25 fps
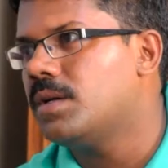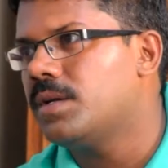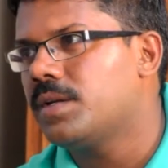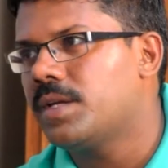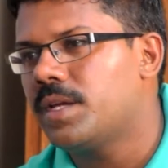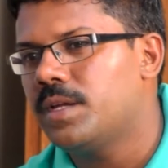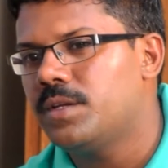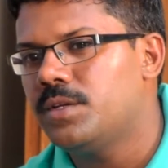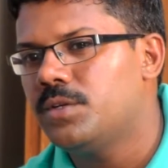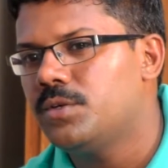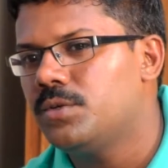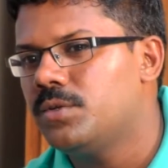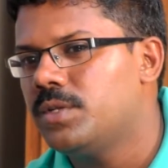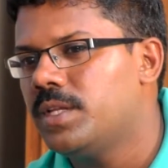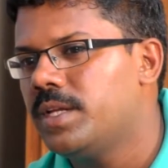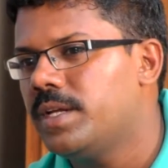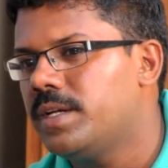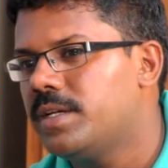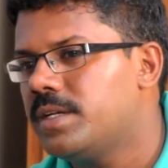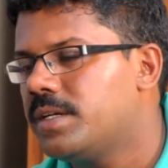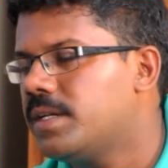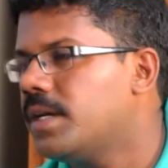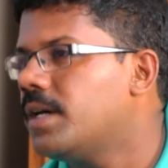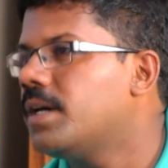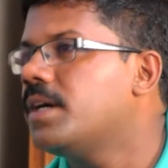Can you do the
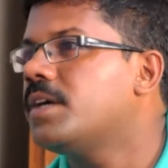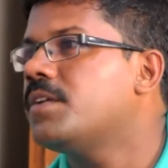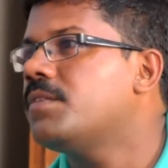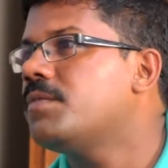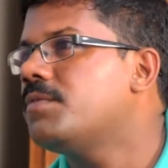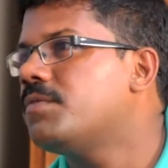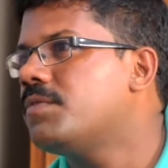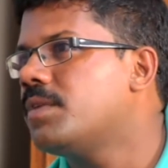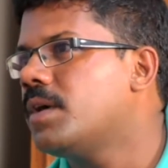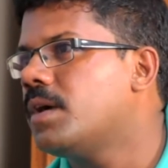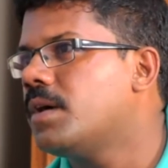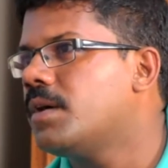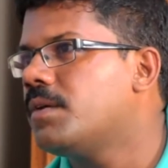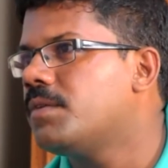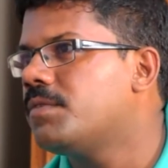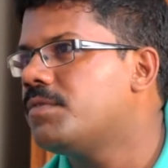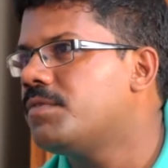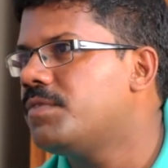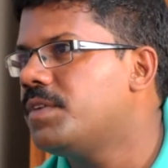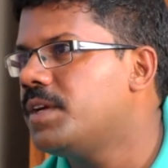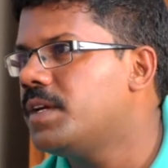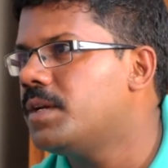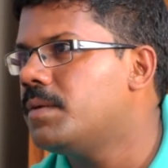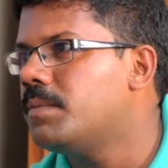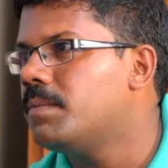entire
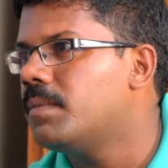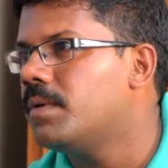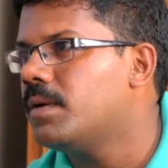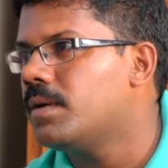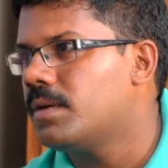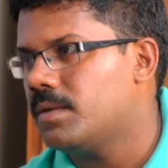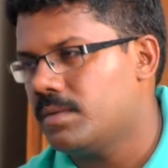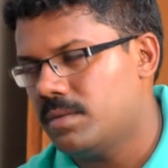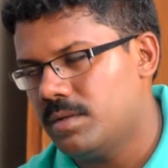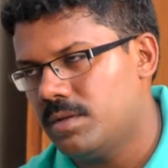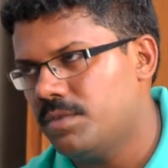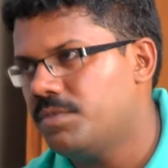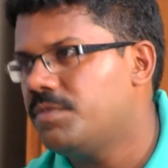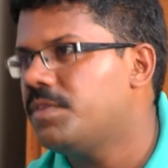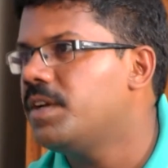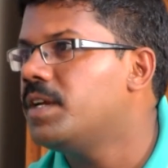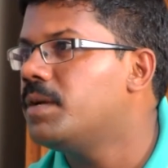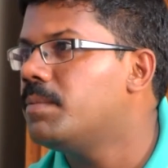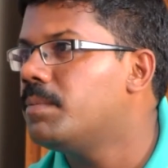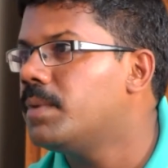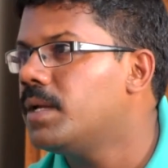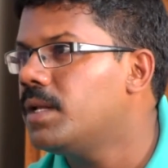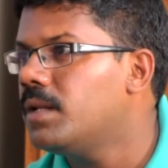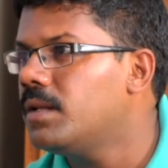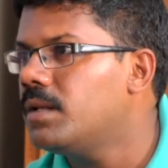feed
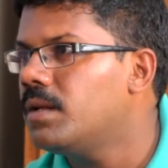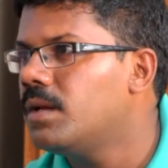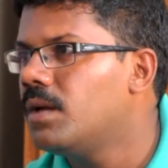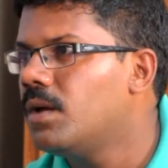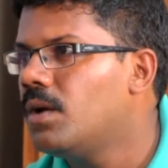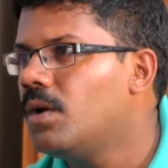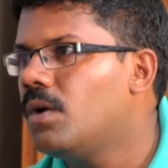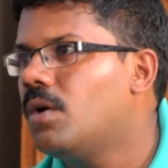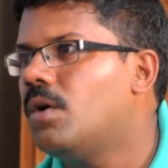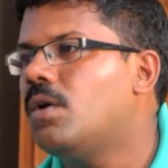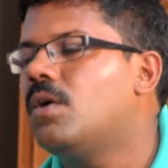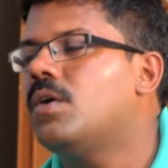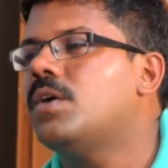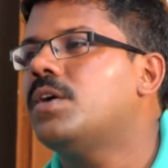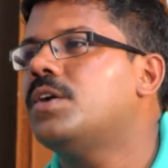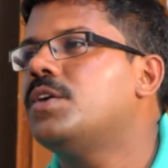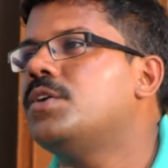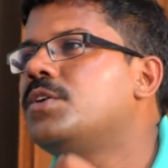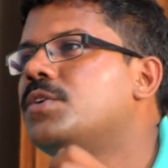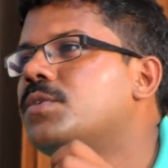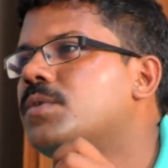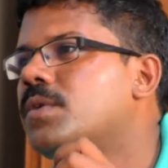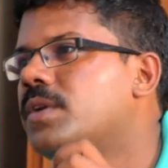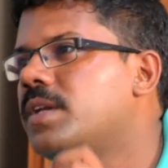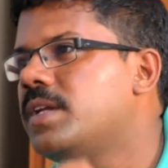mill, or do
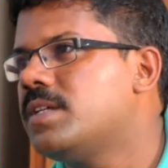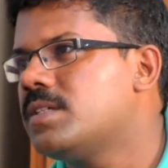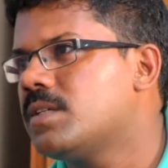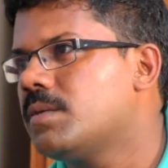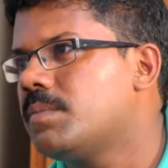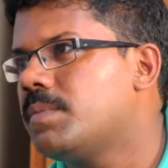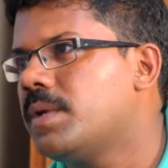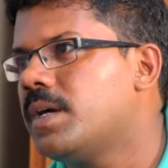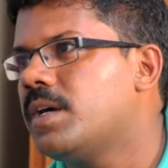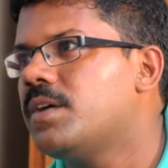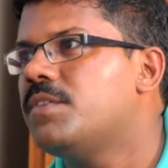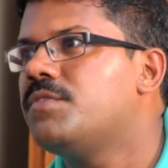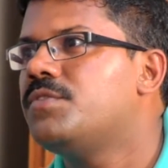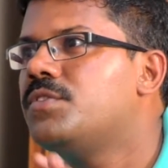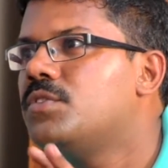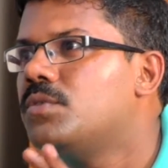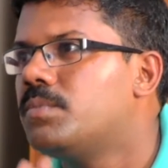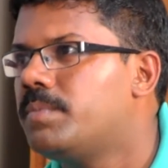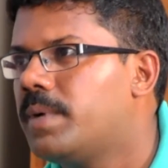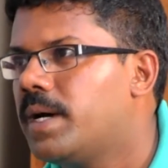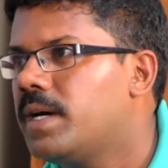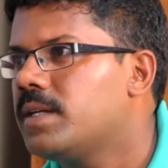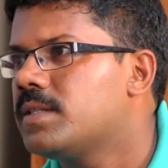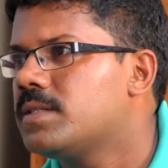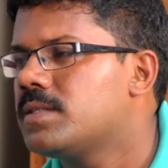you only supply a few
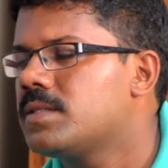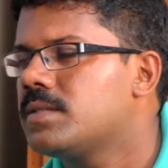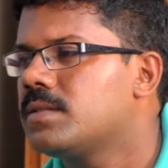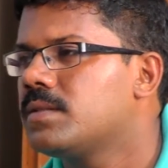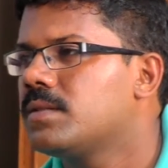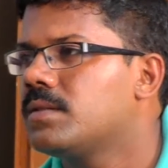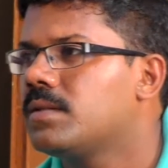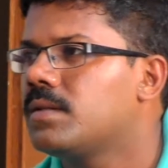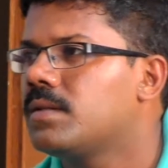parts?